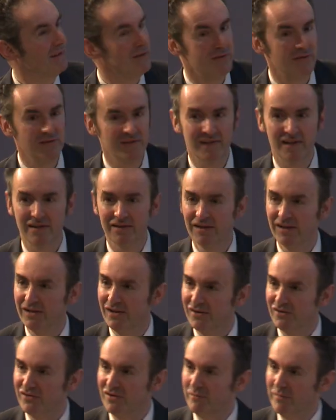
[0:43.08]
she said
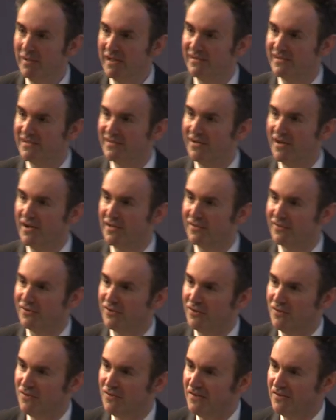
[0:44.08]
she made the sign that
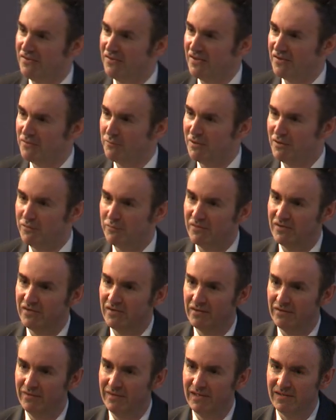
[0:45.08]
she usually does, which
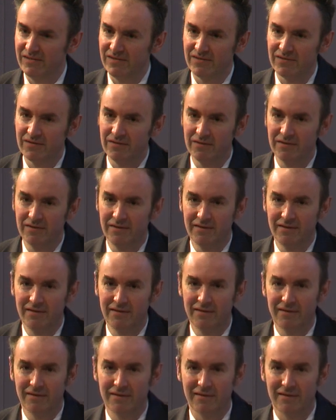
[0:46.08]
was this.
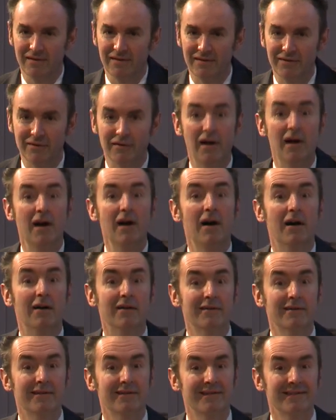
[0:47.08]
I thought,
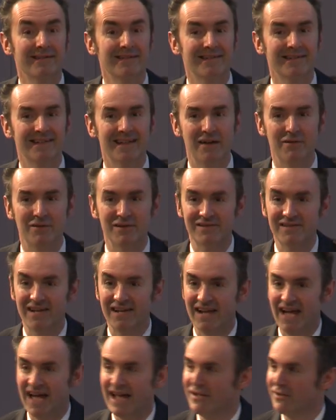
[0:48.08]
now I
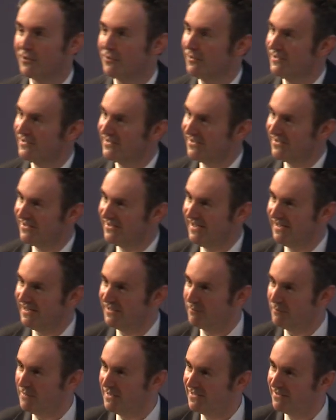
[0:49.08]
understand. Hand across the sea.
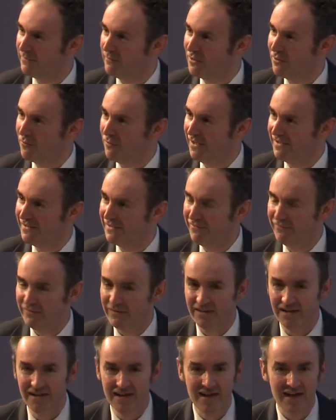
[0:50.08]
This means something quite
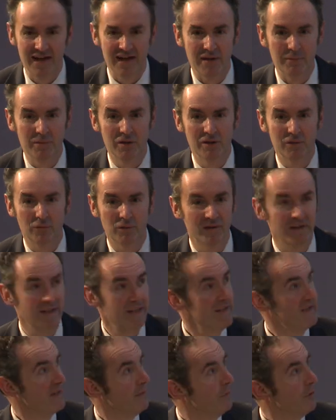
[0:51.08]
different. What it
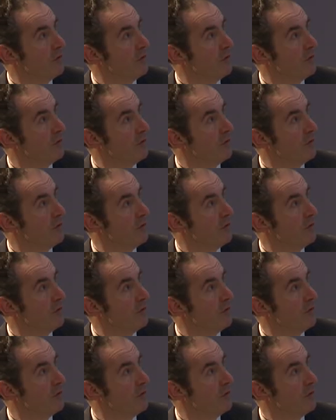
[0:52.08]
is, I'm